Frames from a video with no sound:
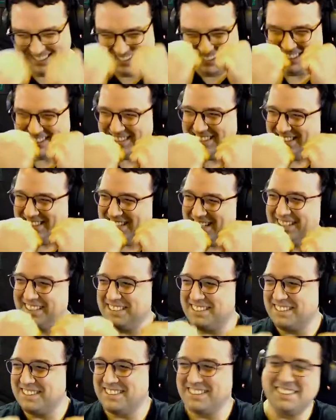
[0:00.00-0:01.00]

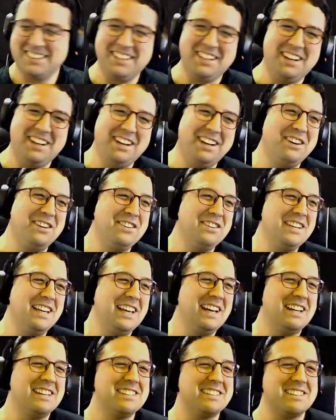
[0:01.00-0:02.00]
Yes! Oh,
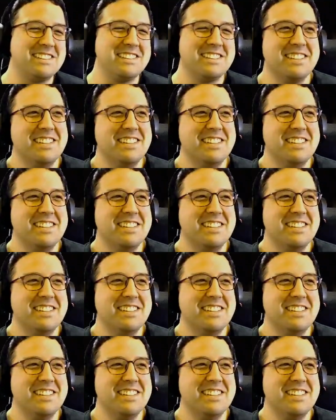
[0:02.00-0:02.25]
yes!